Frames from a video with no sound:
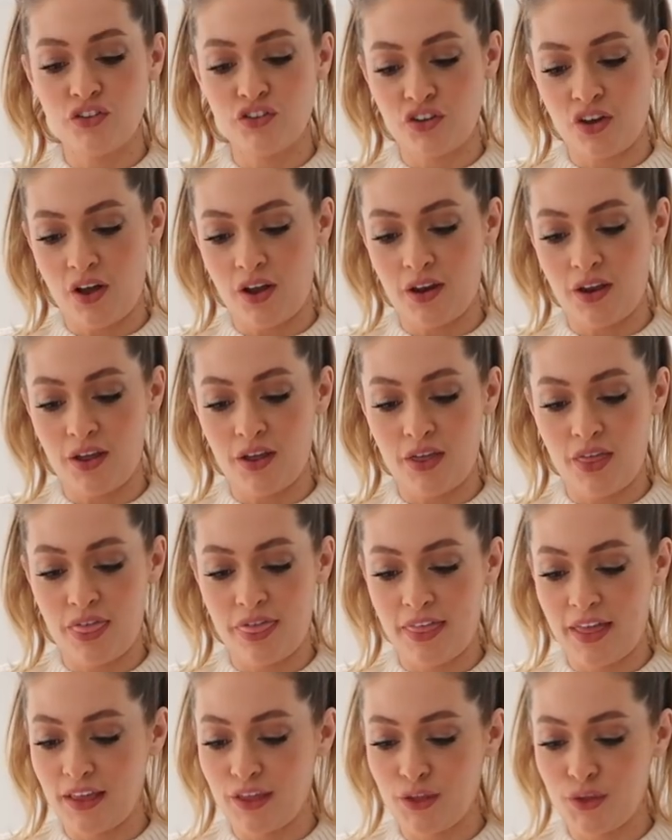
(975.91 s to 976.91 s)
Charlotte,
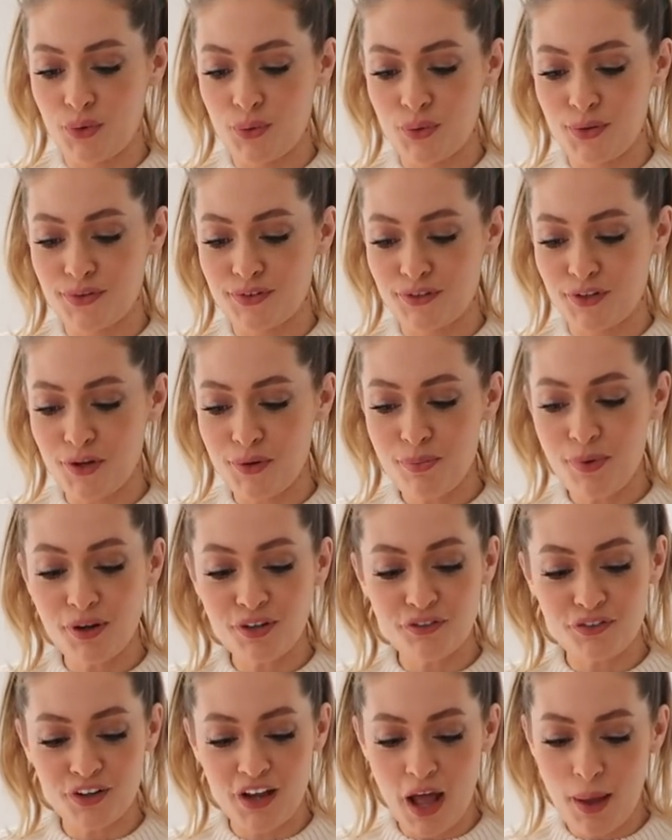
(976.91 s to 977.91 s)
thank you so
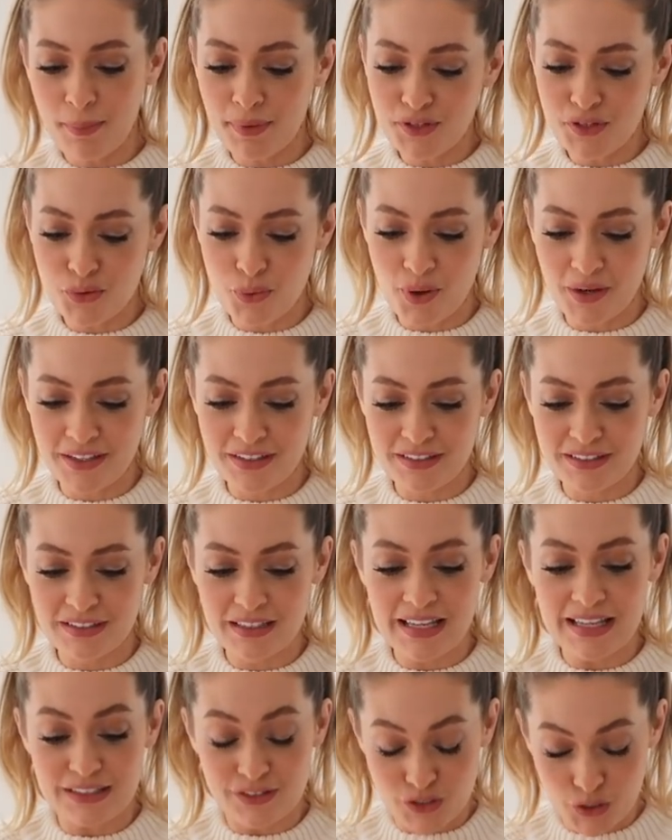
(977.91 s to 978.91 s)
much for coming to us
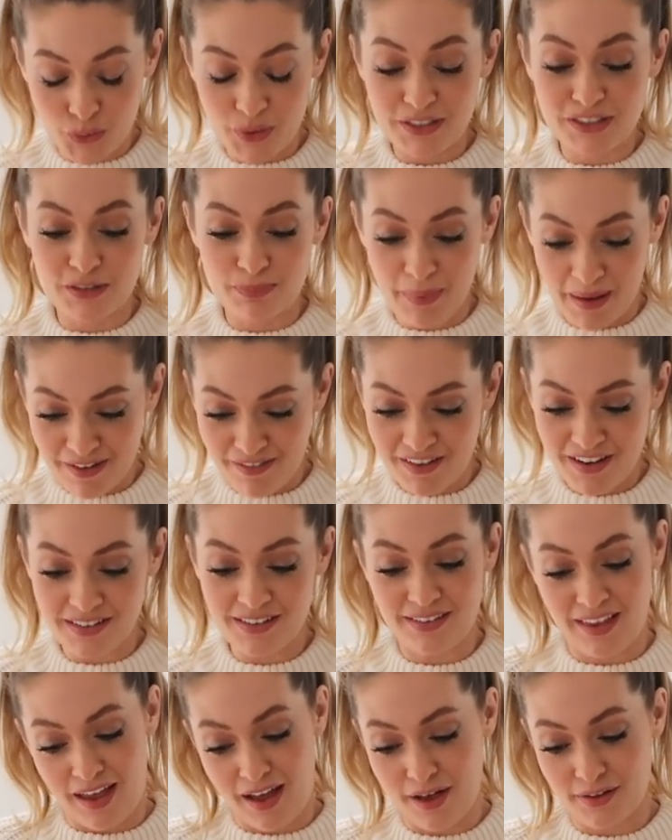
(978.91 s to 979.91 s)
to
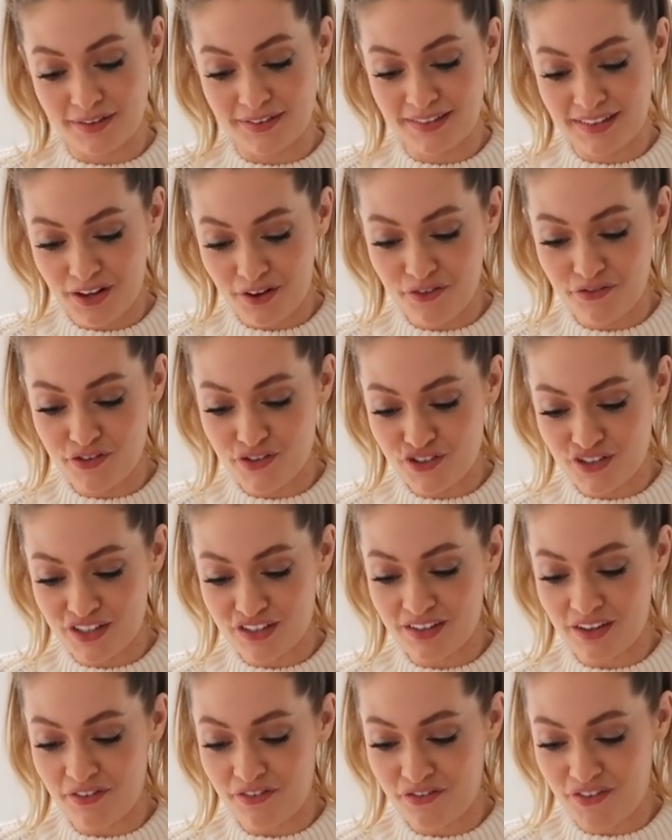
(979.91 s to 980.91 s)
experience our
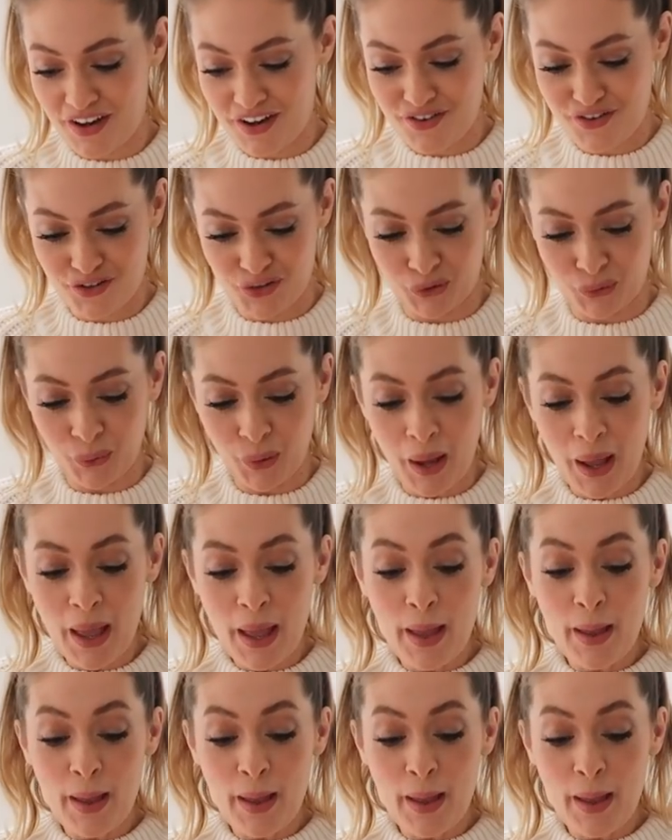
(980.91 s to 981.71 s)
Selfridges facial.